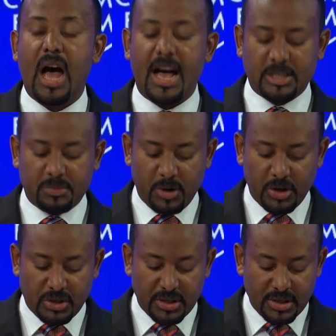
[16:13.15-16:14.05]

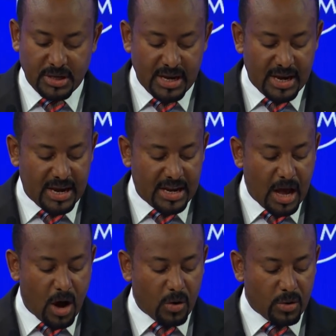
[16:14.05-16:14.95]
aspiration and
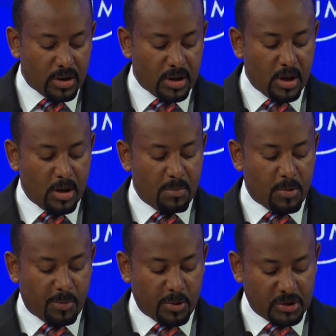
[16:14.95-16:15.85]
our
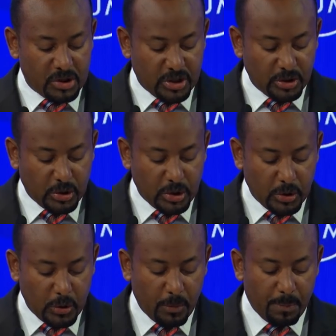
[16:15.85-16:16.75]
proposition to
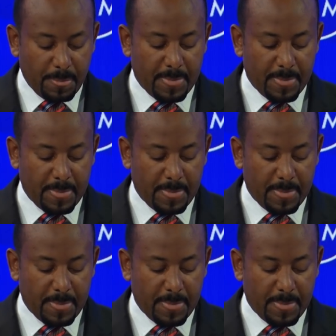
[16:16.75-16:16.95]
you,